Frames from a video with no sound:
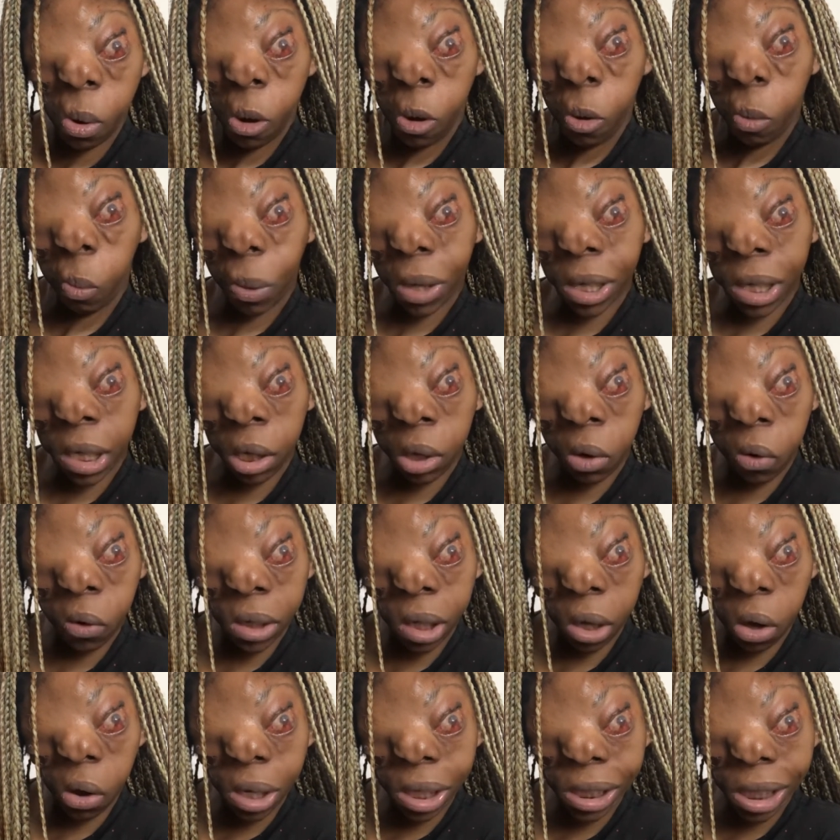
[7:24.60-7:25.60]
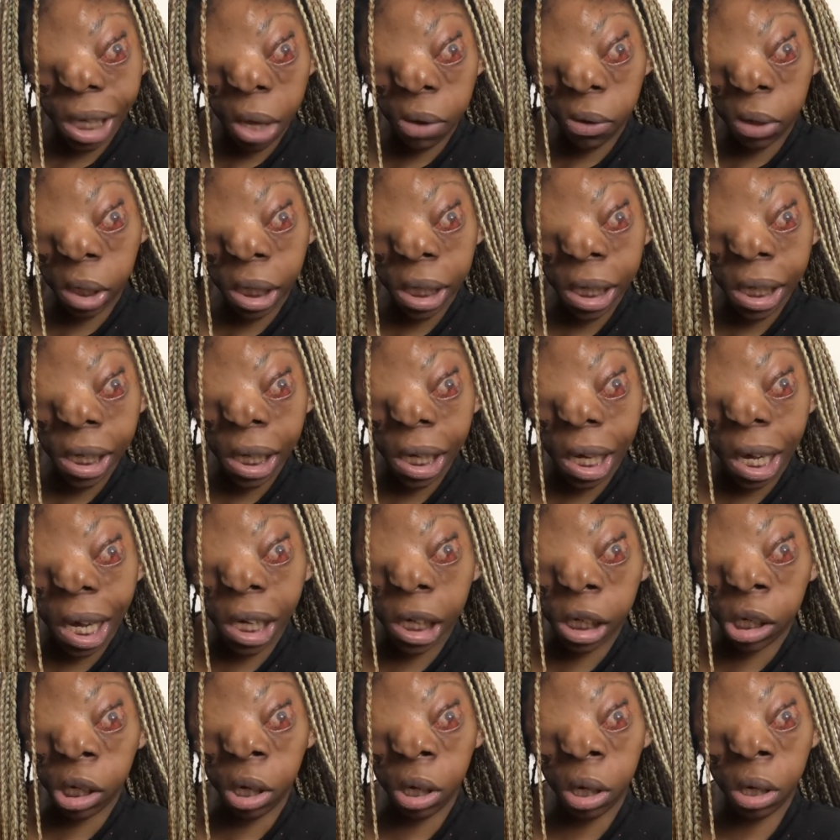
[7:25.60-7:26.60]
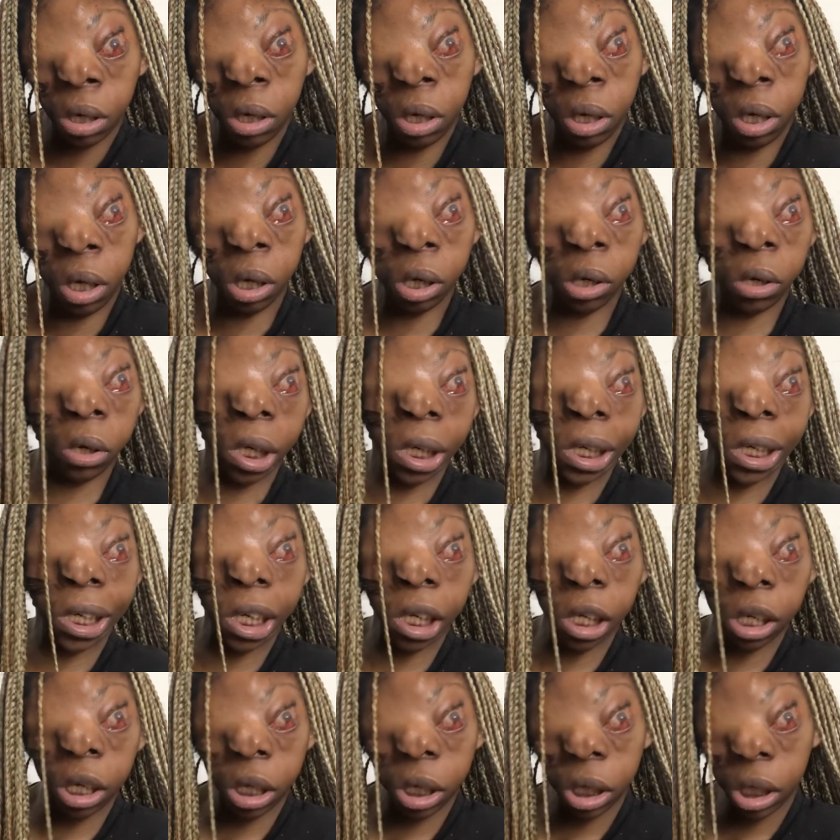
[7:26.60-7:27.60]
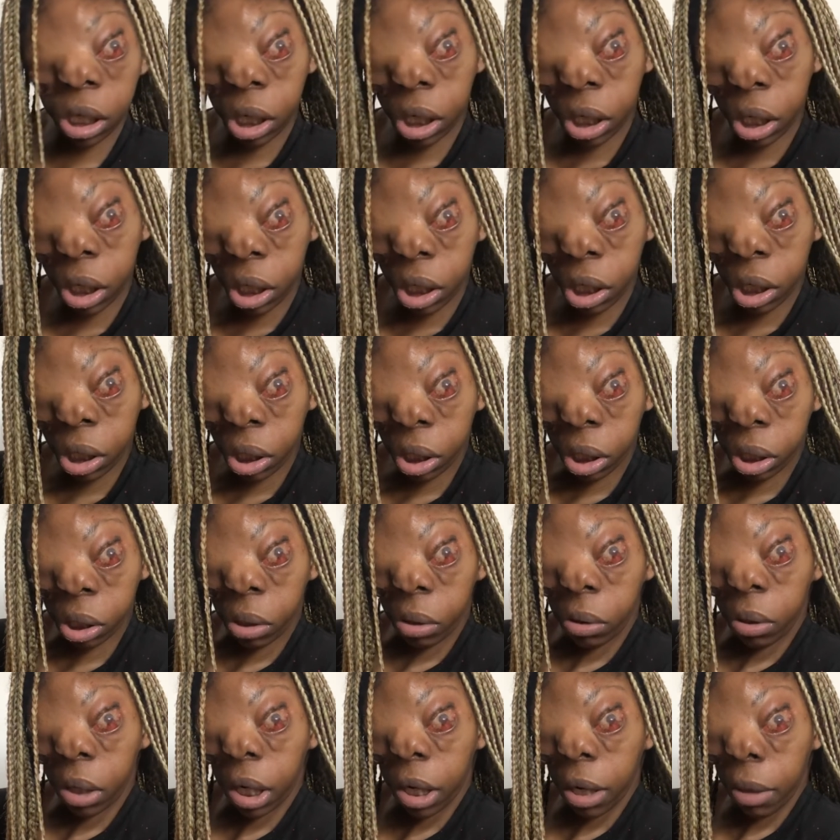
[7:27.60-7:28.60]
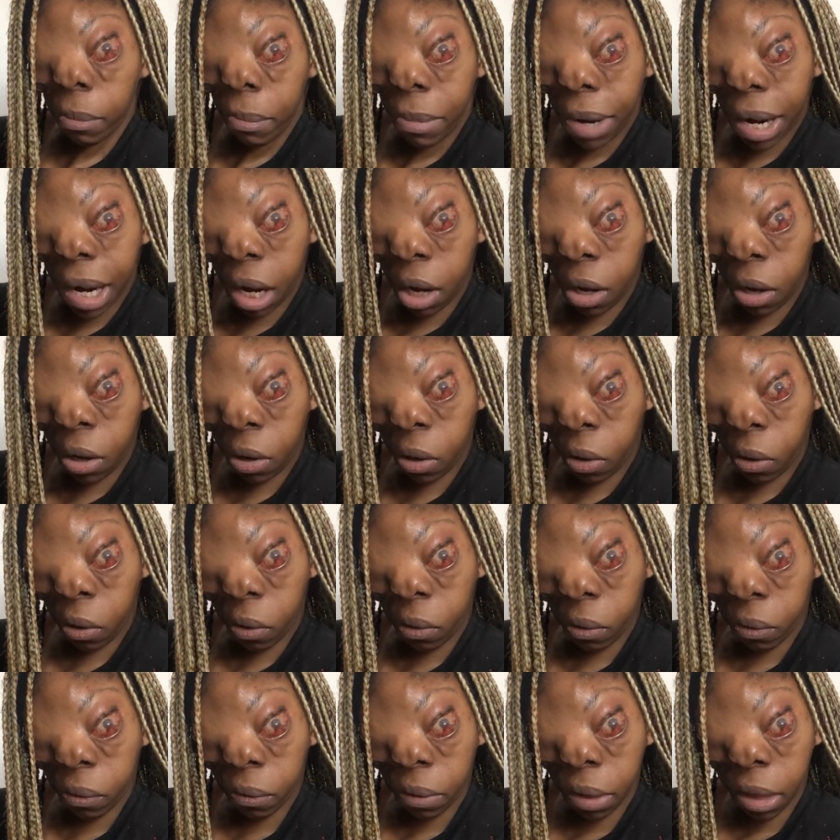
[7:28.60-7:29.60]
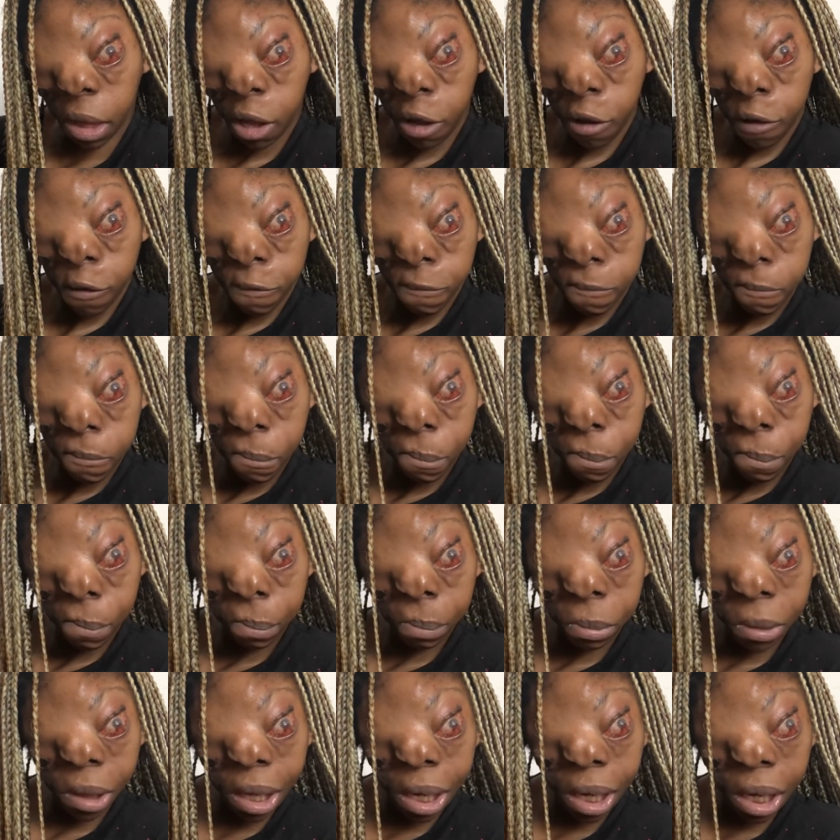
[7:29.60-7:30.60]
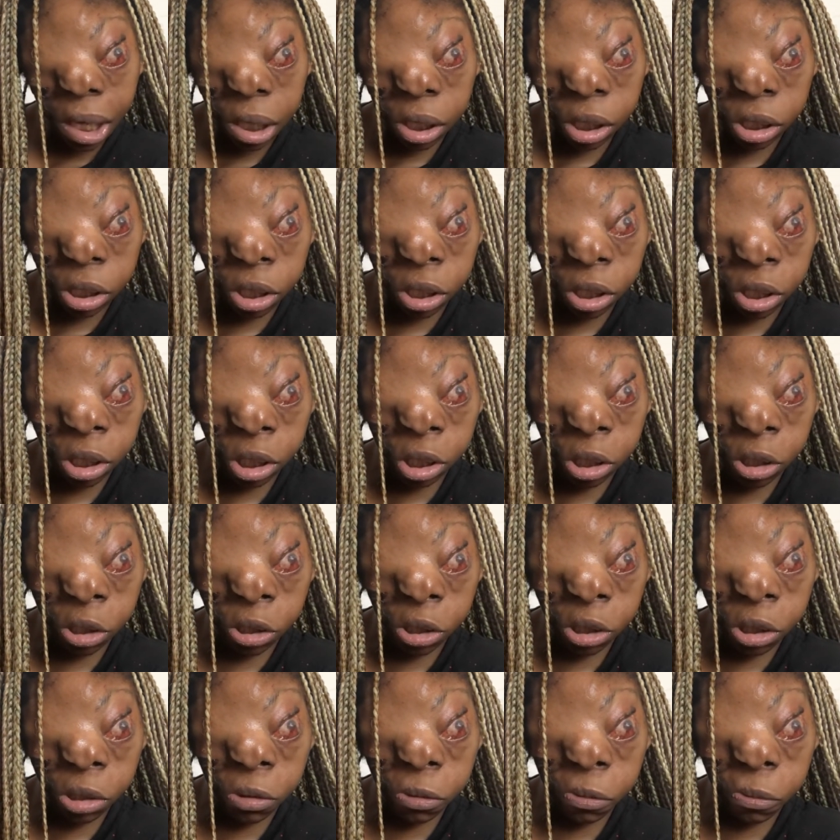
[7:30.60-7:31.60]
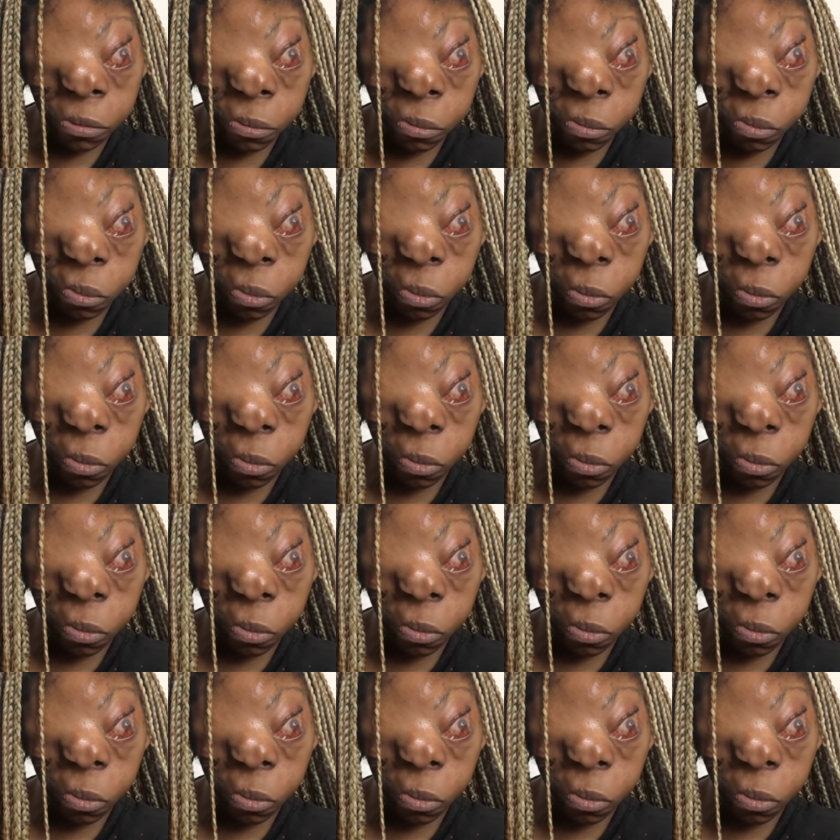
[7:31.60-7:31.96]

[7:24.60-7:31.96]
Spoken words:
what's going on down there, like the texture, the smell, the,